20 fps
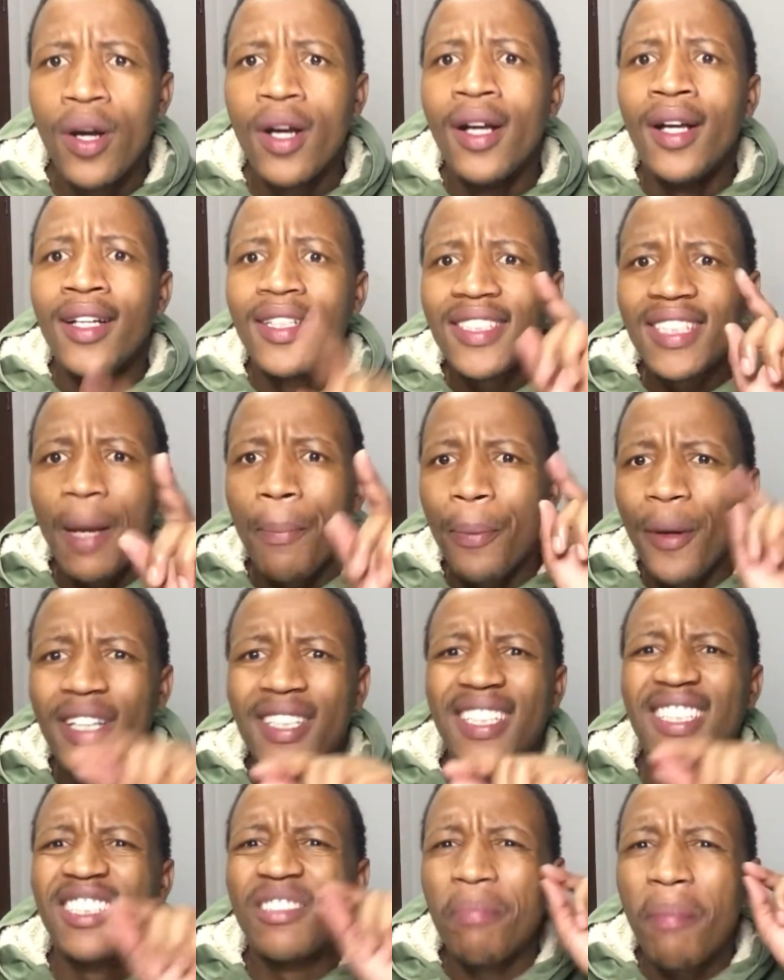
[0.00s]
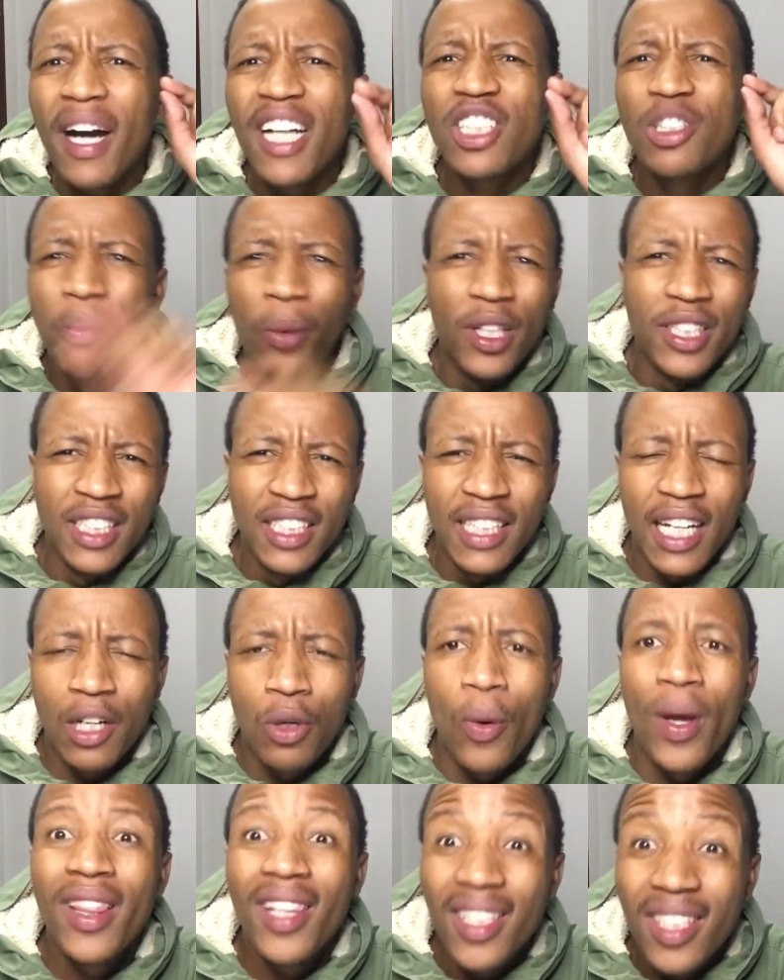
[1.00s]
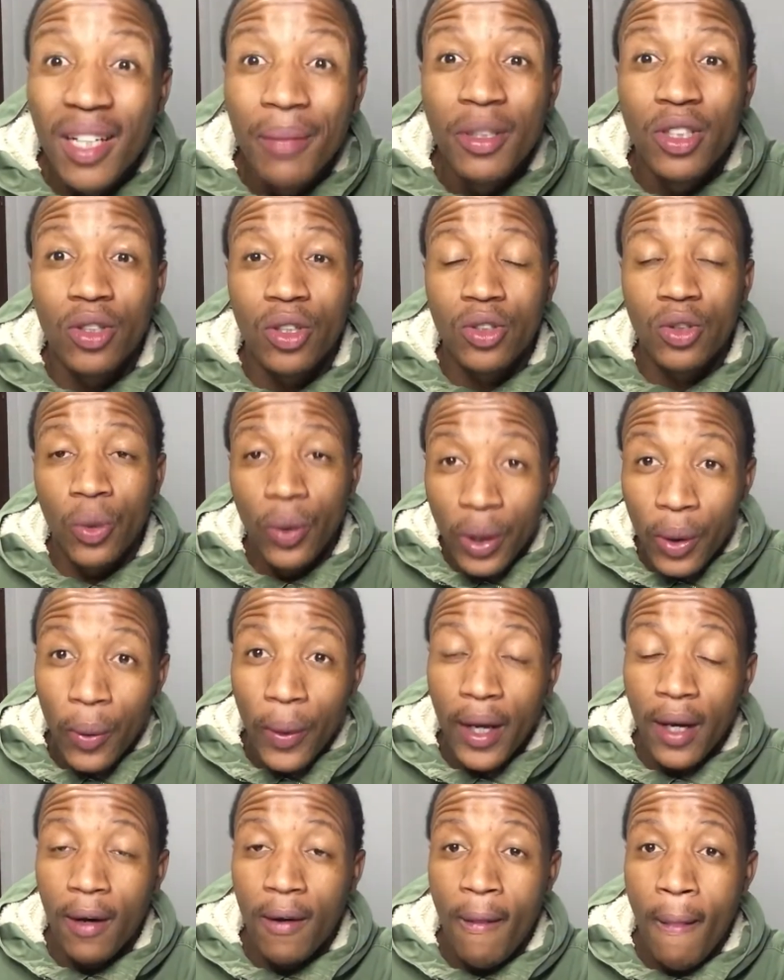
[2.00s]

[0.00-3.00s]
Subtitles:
Support is much more needed when the team is not doing well.